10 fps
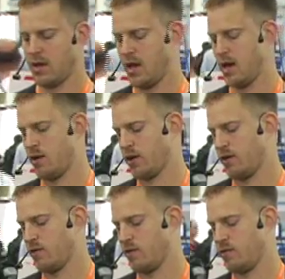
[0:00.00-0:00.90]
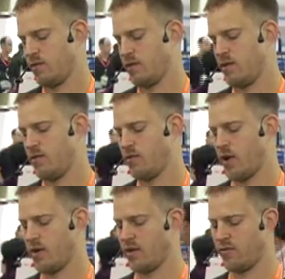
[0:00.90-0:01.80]
And you can, if you
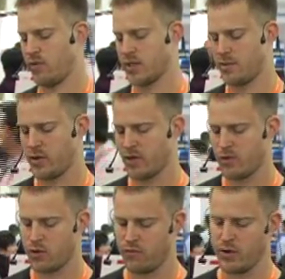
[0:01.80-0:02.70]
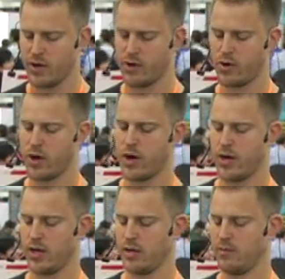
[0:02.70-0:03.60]
want to, like, for example, you can configure your
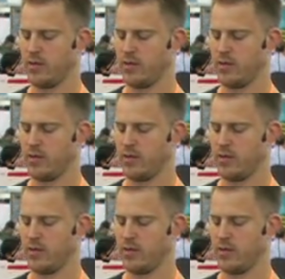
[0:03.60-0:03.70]
kernel.